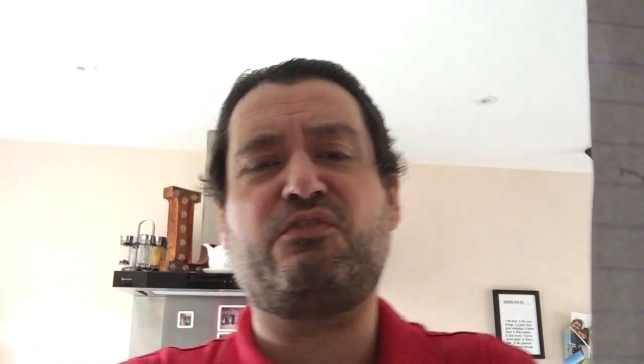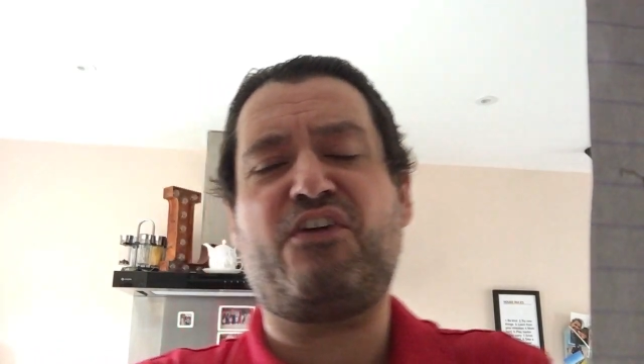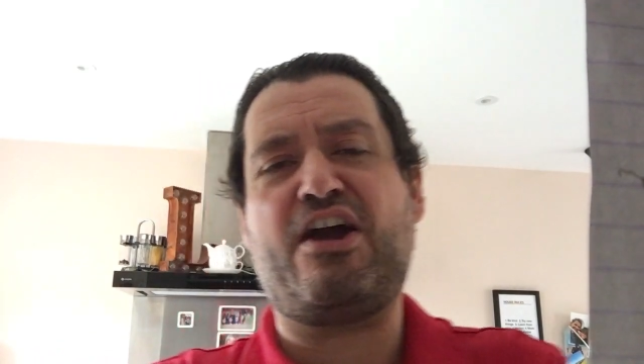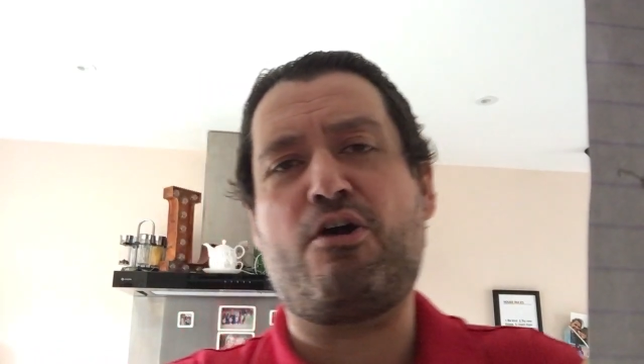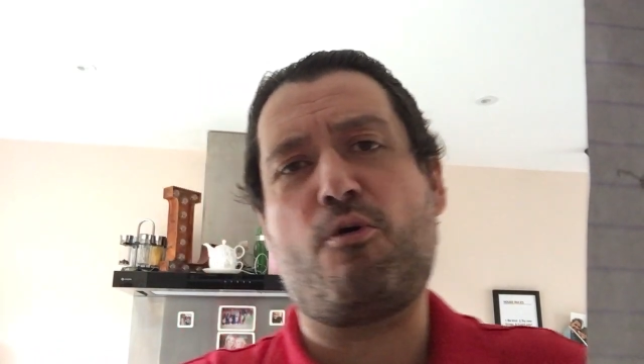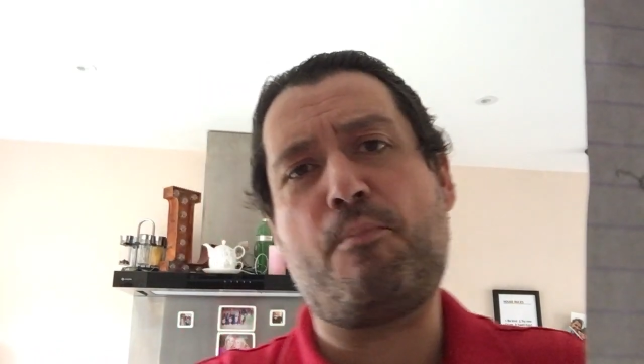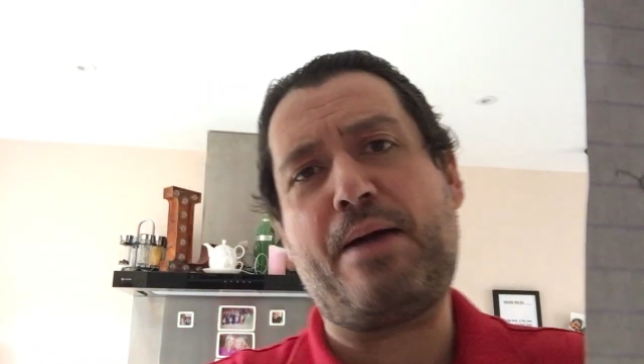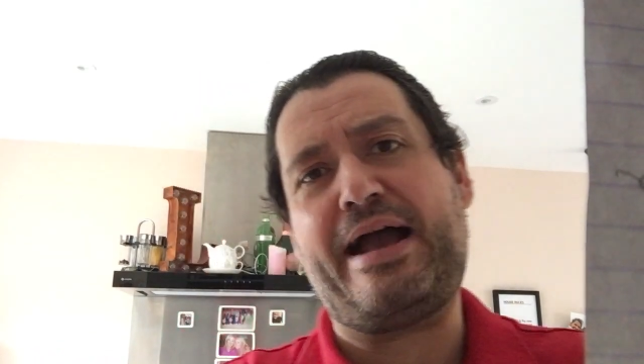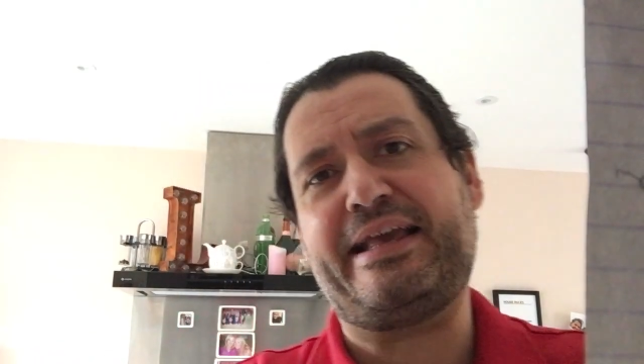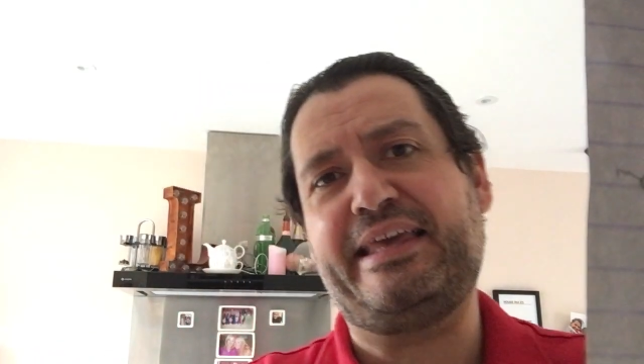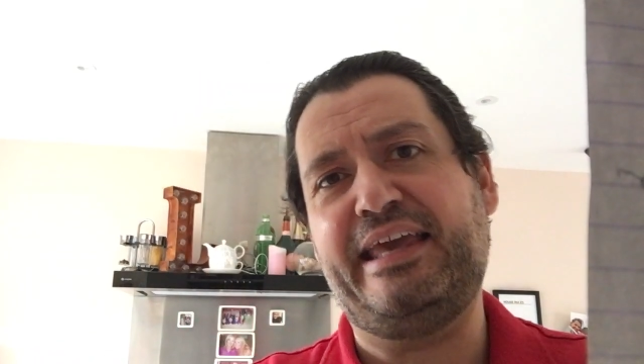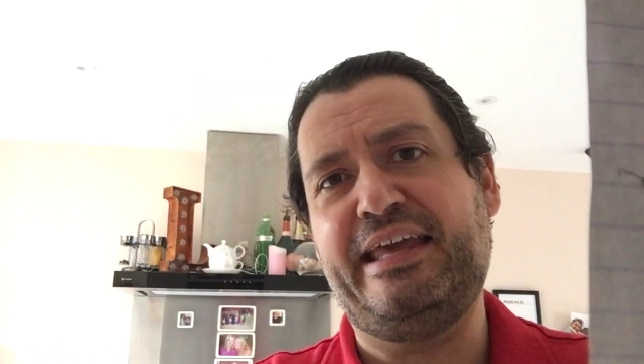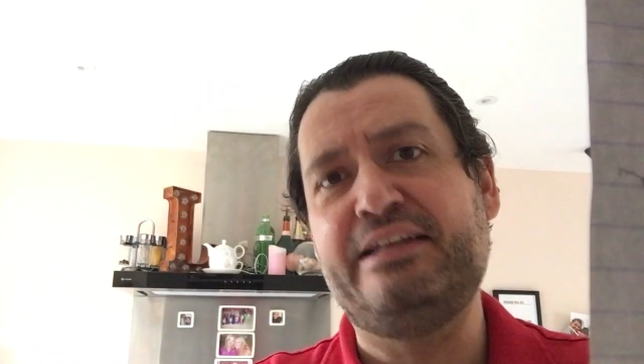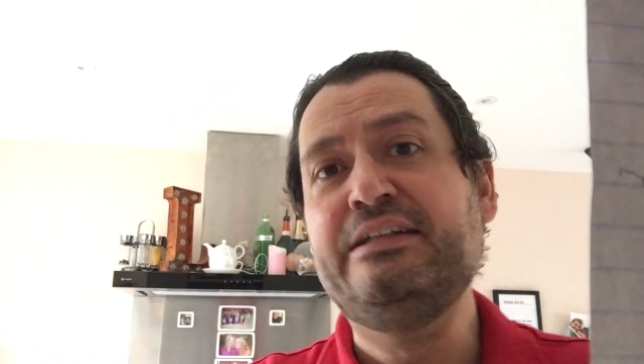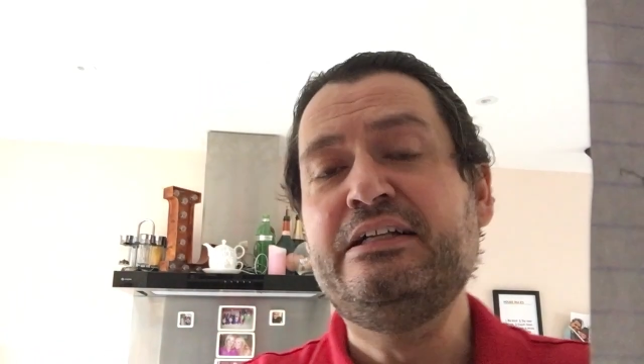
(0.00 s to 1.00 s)
Farrell back
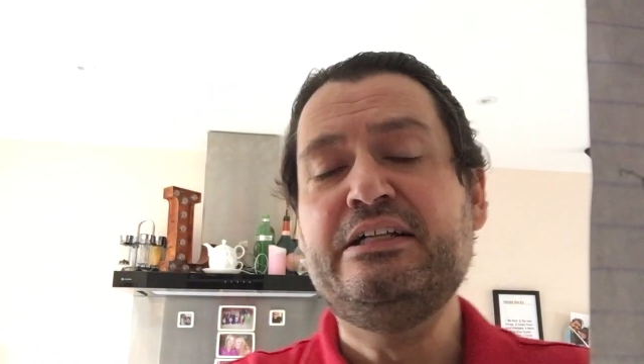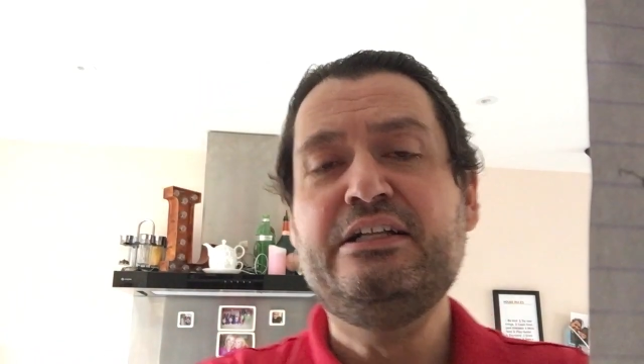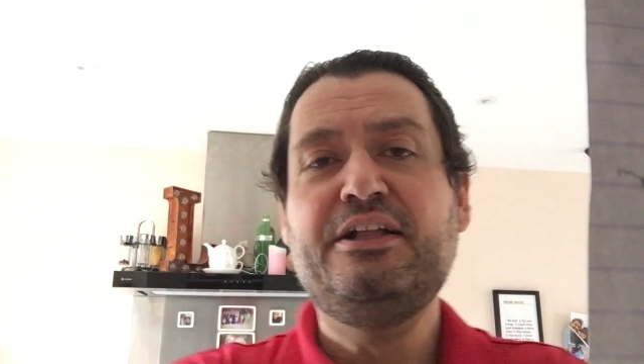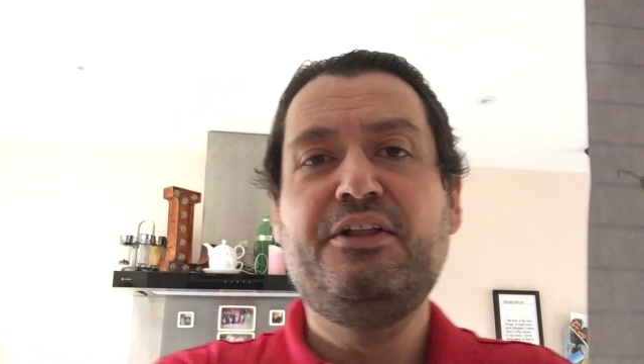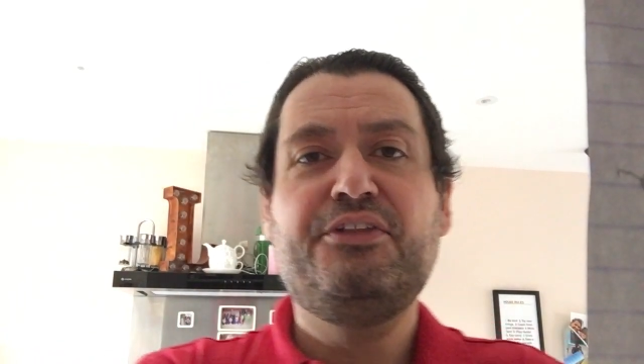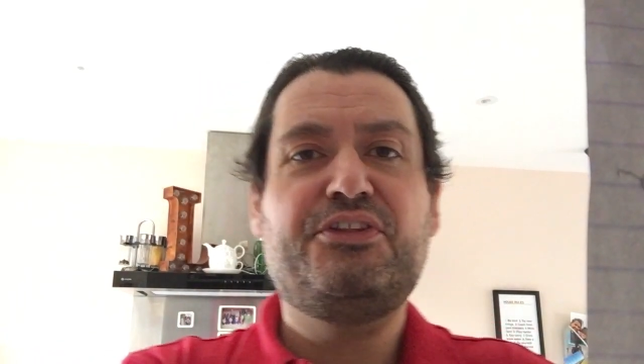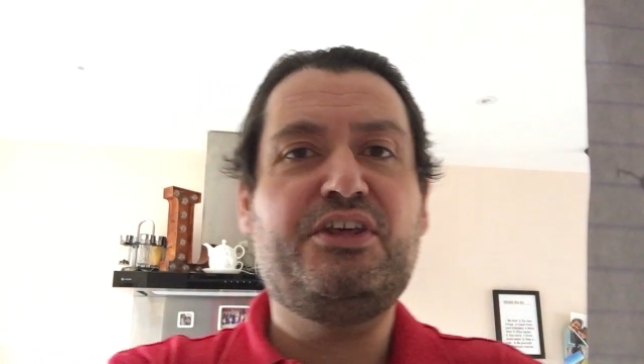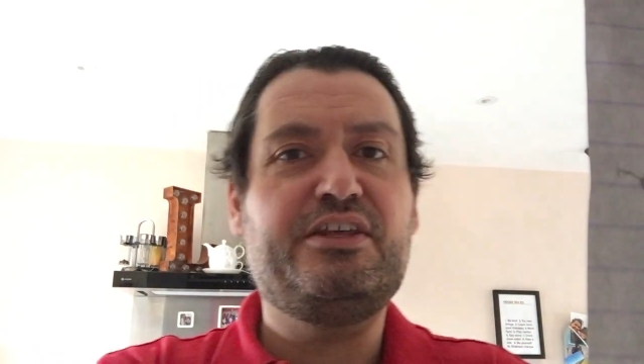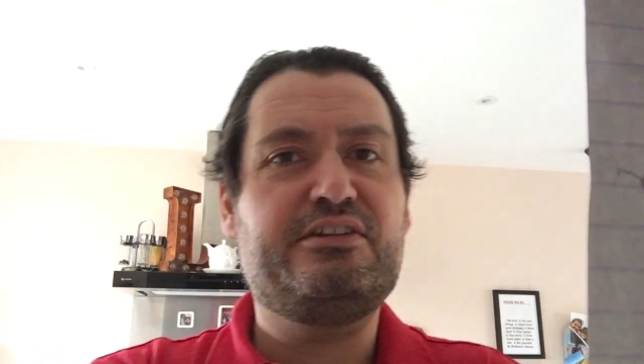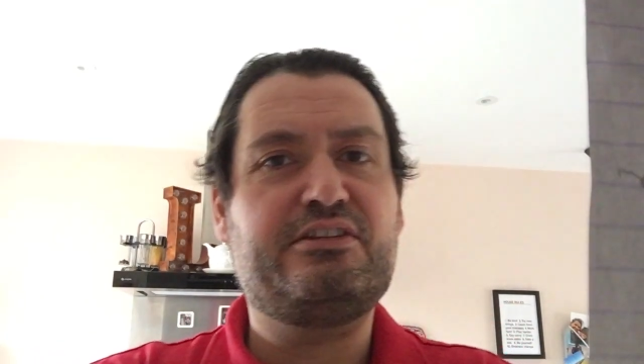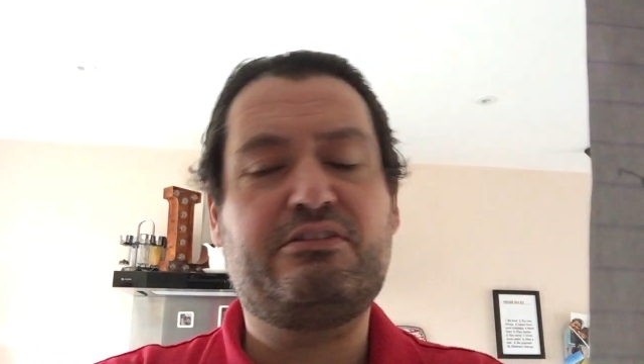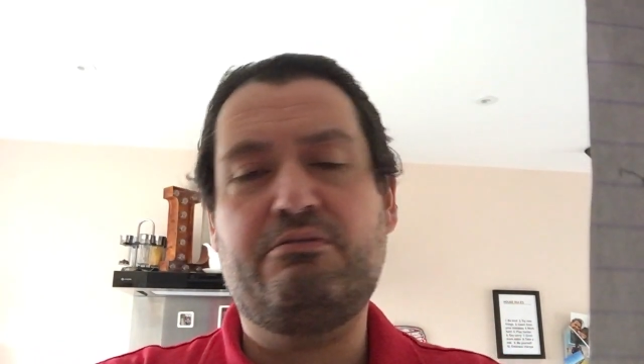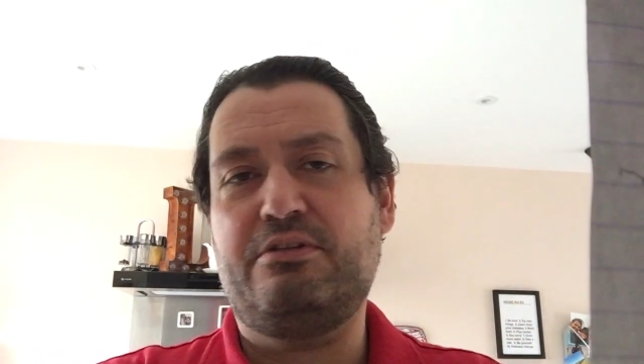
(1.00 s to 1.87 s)
in. The